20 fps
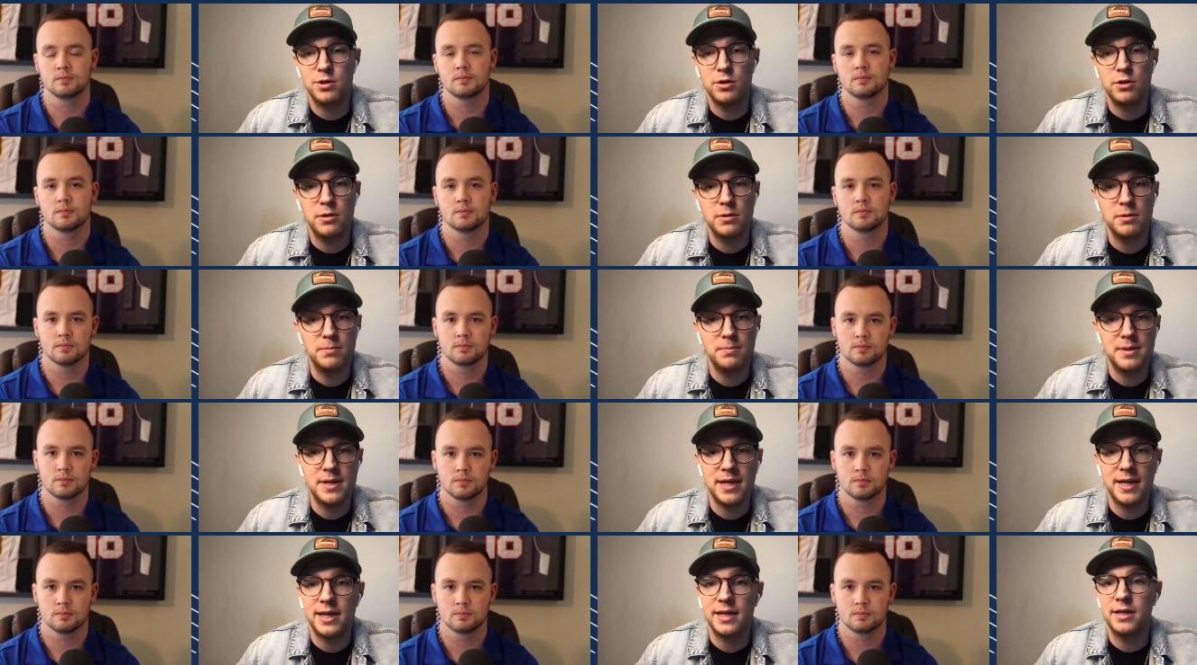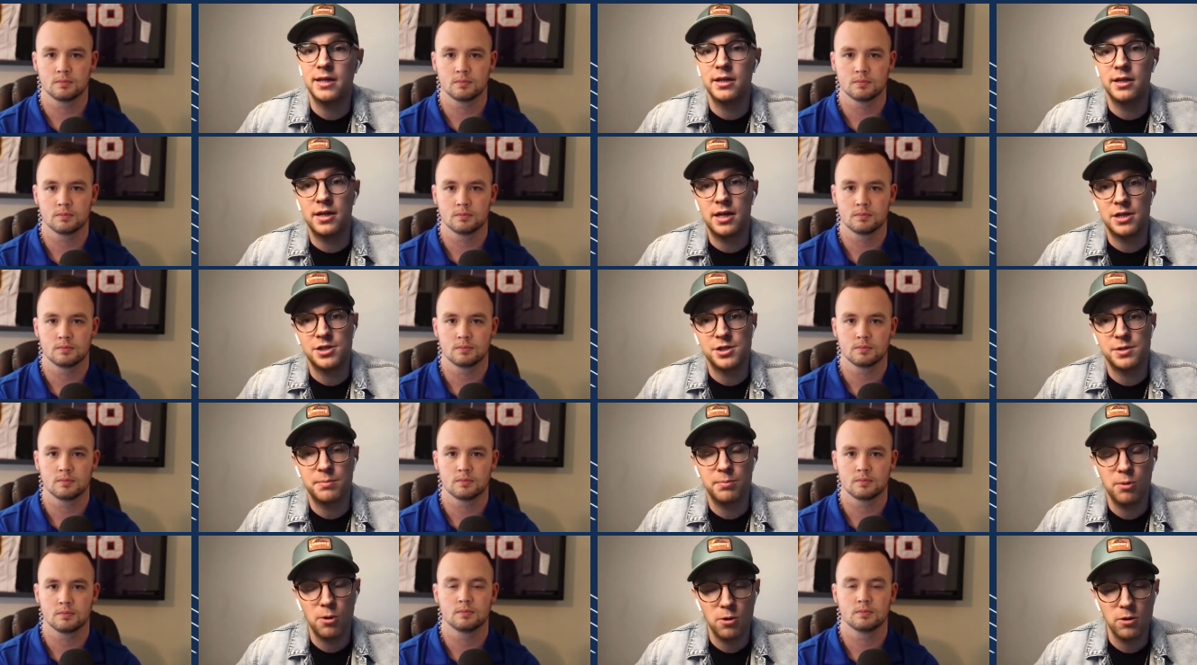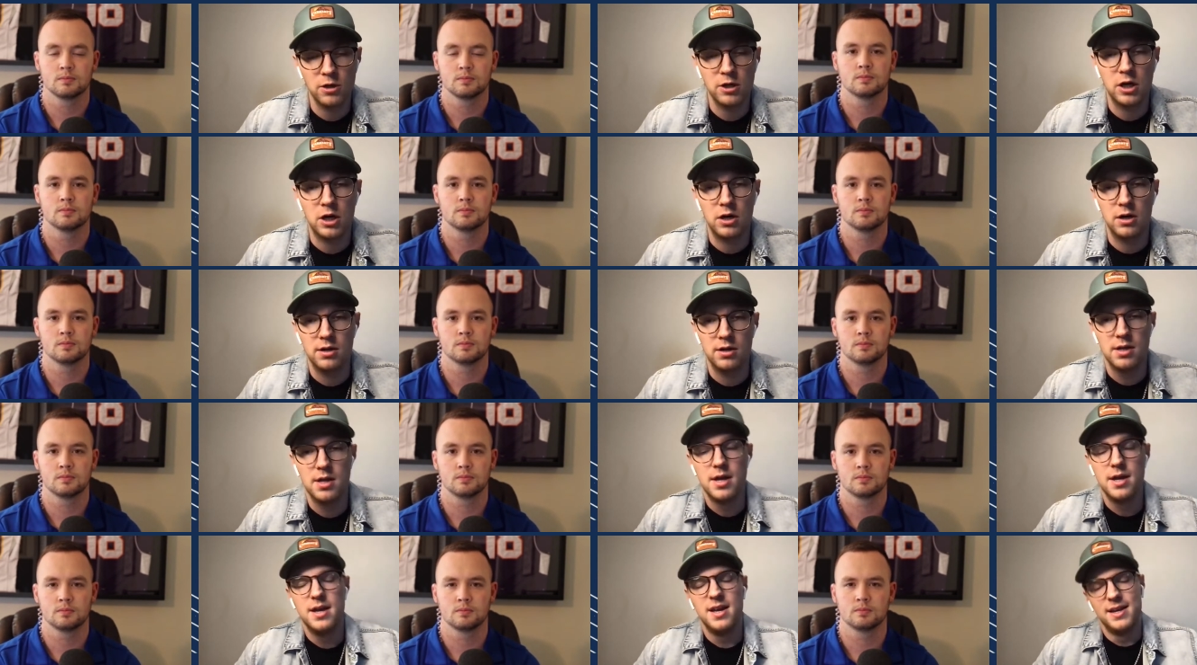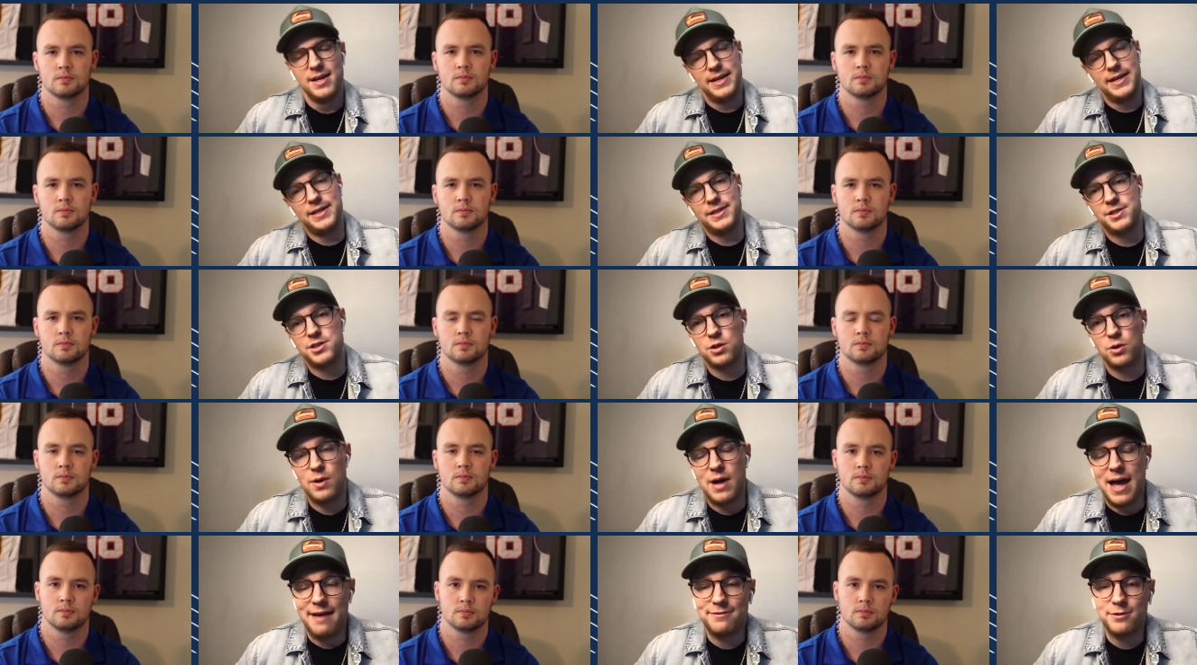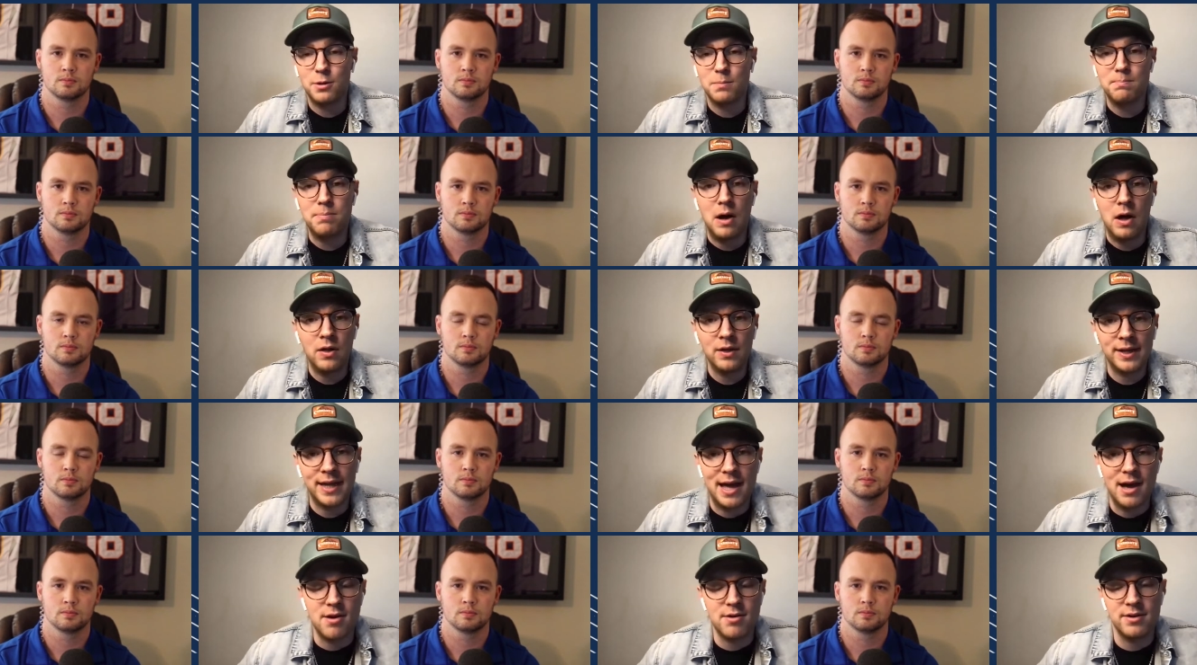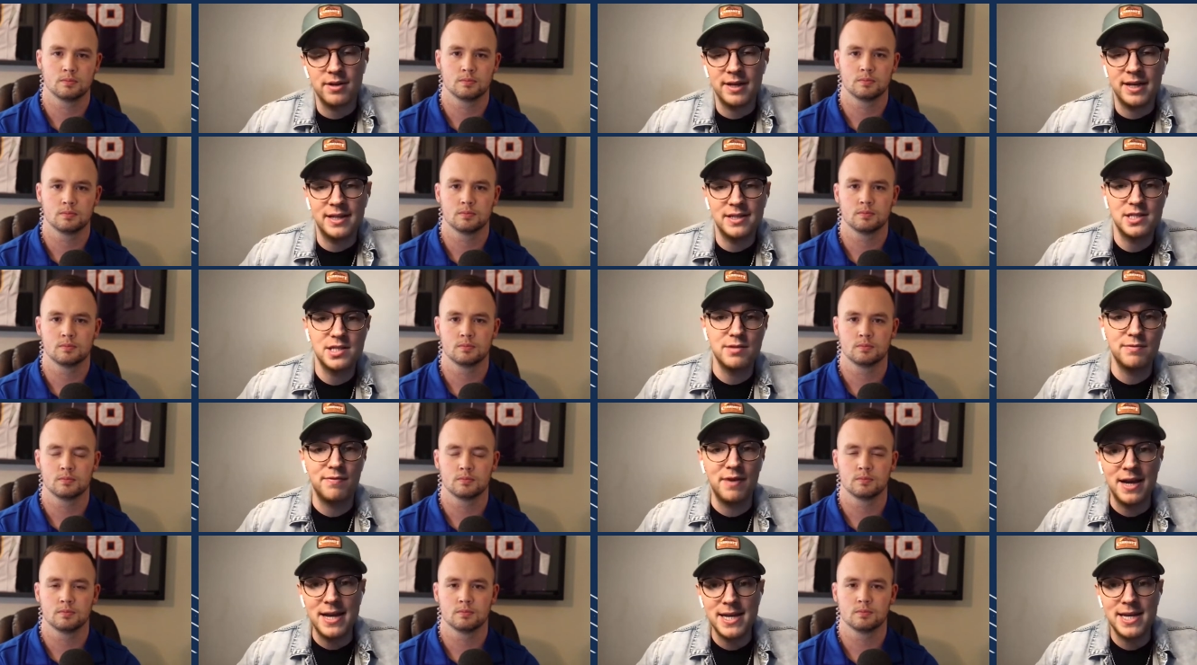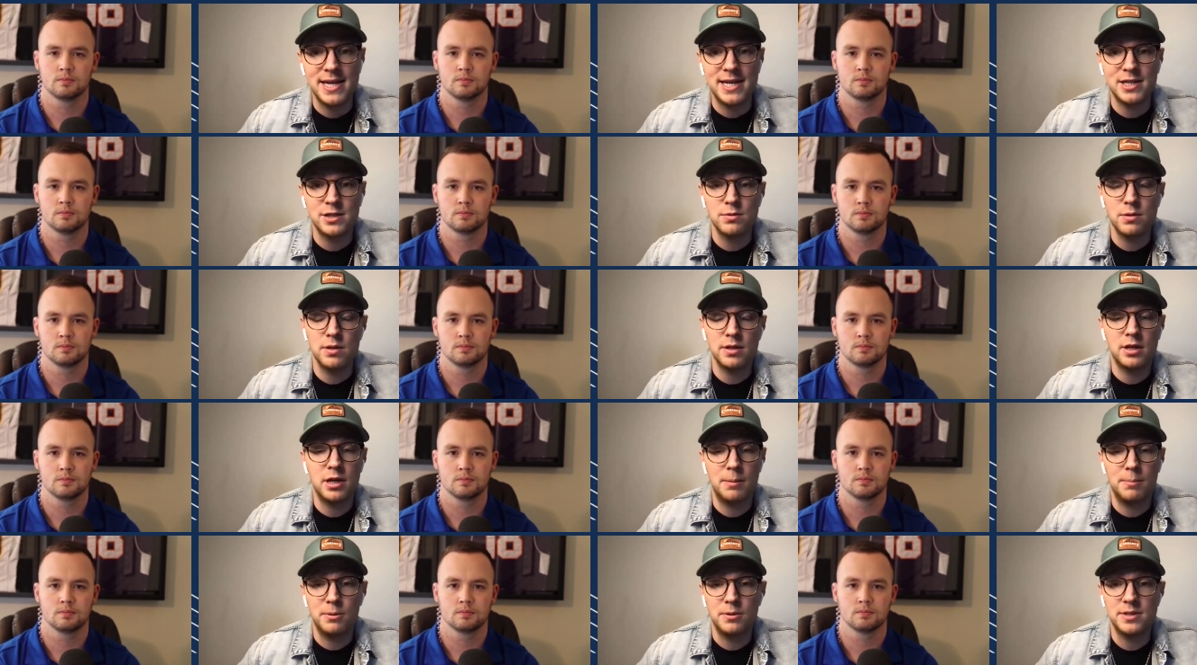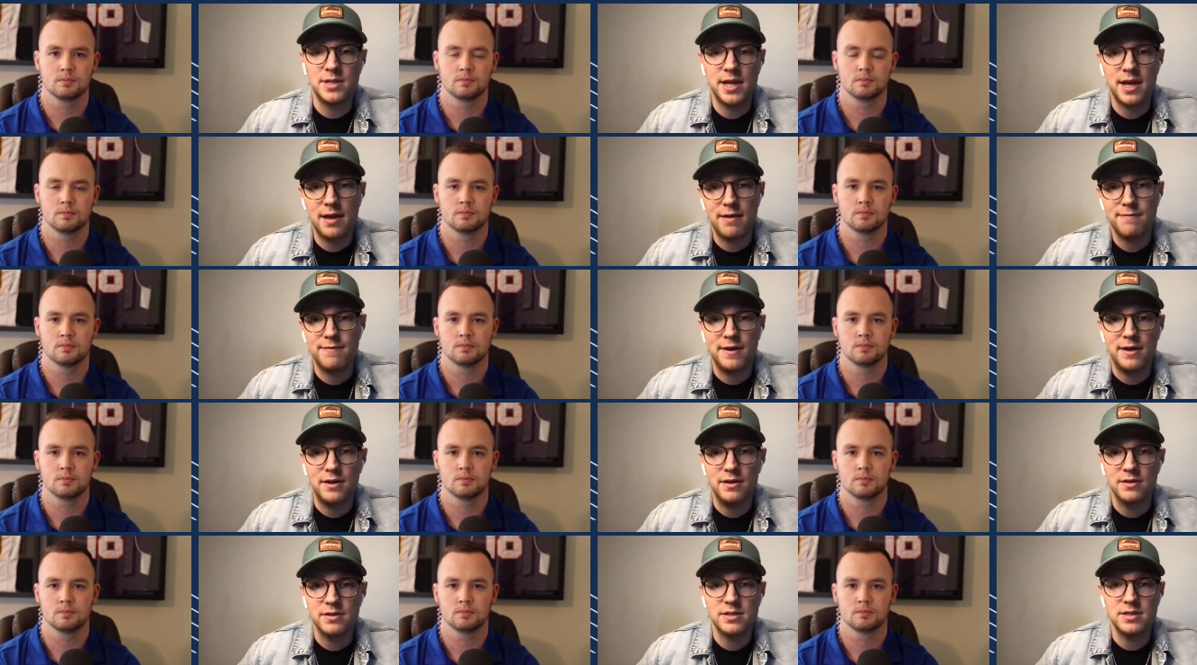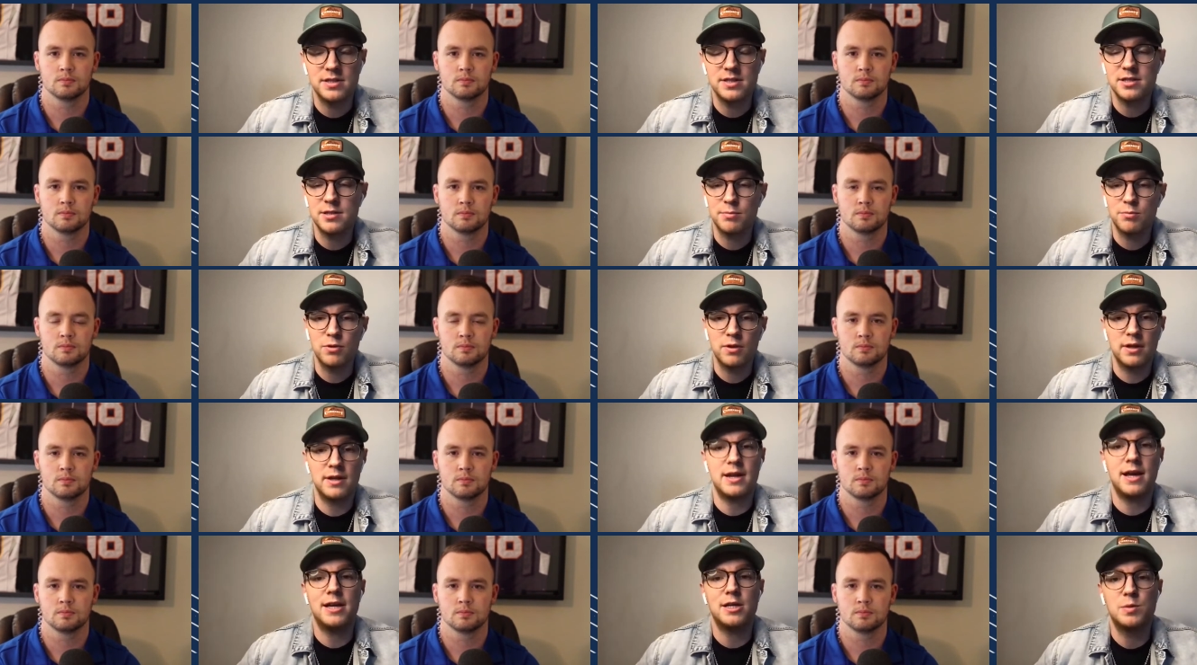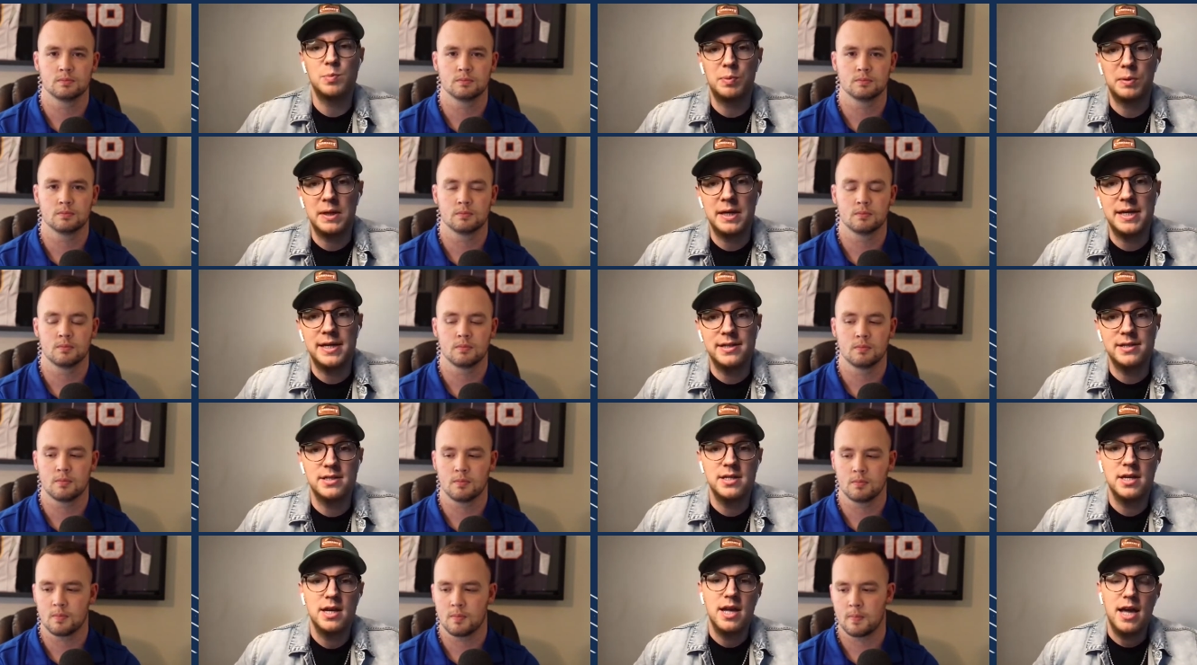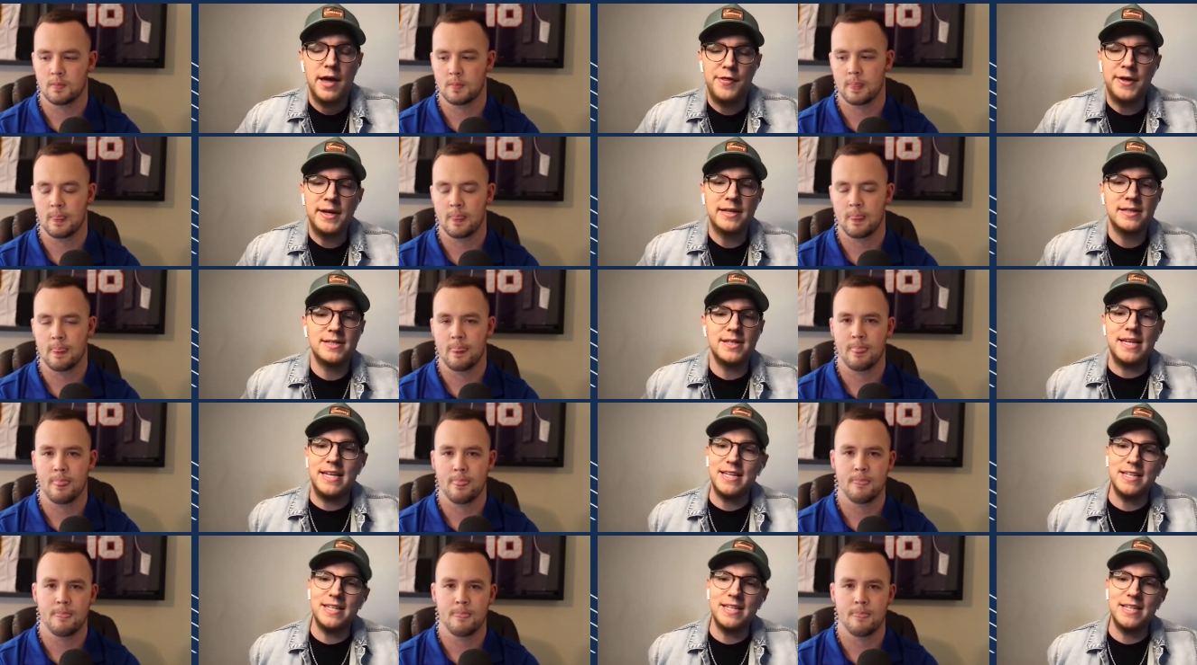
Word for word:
Speaker 1: due to being in concussion protocol. And so after balling out against the Vikings with a couple T F Ls and some really nice plays, I think it's